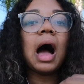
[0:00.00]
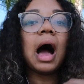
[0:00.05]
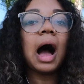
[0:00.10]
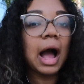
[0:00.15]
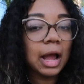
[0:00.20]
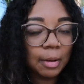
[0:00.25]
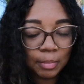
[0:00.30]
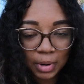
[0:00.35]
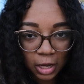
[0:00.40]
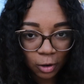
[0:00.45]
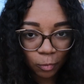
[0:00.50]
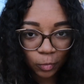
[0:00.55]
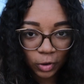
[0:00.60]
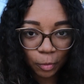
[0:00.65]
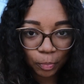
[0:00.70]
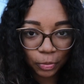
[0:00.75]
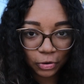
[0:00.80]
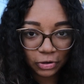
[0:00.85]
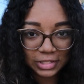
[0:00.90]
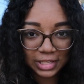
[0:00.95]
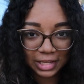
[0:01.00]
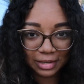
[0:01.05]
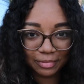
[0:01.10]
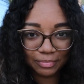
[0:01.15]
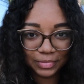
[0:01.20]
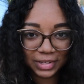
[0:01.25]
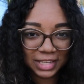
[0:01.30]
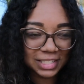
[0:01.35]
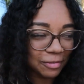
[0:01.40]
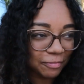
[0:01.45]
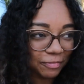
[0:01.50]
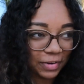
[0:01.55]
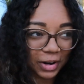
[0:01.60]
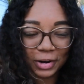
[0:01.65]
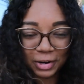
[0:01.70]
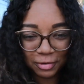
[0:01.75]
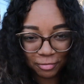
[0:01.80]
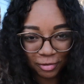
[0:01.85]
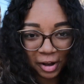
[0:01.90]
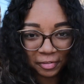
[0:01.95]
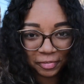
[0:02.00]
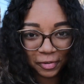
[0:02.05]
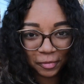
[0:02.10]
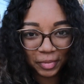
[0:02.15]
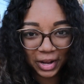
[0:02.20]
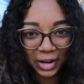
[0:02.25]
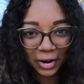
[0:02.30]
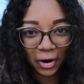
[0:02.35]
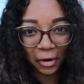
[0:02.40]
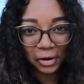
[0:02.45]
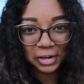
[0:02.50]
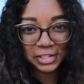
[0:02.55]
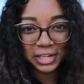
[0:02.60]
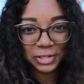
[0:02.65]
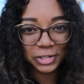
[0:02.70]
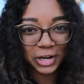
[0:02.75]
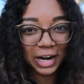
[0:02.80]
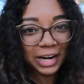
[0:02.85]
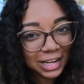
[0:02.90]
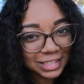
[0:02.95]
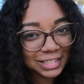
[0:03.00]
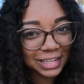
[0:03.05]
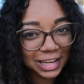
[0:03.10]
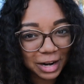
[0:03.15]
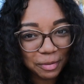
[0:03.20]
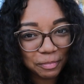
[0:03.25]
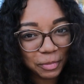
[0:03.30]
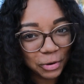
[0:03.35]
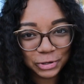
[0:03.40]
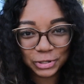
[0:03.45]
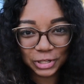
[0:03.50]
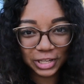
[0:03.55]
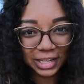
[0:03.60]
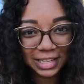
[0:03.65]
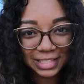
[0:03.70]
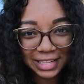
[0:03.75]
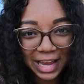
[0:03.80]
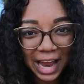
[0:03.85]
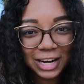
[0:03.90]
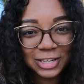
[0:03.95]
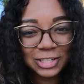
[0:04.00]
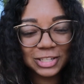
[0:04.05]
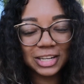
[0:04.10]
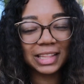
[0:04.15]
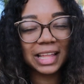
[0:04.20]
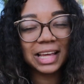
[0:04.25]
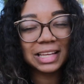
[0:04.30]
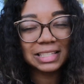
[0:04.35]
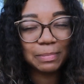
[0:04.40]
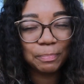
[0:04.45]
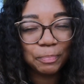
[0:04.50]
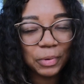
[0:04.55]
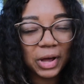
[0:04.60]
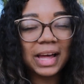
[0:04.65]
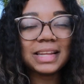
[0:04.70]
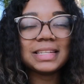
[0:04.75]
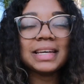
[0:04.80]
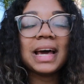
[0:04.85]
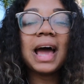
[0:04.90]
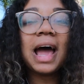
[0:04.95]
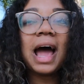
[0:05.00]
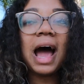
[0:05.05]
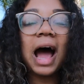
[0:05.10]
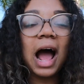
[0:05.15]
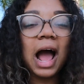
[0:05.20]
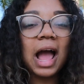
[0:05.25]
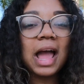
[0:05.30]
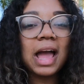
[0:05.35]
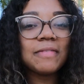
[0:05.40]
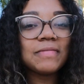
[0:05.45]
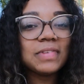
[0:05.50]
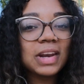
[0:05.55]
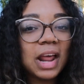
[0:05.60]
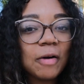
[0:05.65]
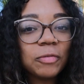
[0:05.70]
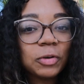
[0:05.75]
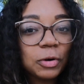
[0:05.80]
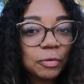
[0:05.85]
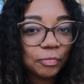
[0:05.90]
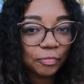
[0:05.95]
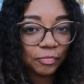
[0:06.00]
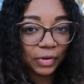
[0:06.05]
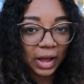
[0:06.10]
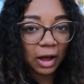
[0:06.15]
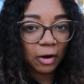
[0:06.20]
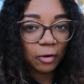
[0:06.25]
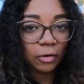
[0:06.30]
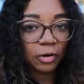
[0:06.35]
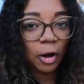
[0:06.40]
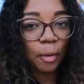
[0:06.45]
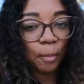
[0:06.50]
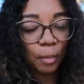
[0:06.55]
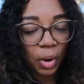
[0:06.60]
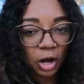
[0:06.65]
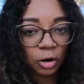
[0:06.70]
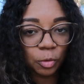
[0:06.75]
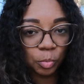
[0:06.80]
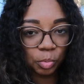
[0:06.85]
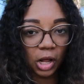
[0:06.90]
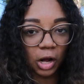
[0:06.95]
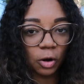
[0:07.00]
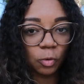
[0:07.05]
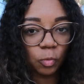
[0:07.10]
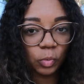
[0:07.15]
I am not a wheel person because I'm very rough on my cars. I try not to get emotionally attached to things, but I have never found a monoblock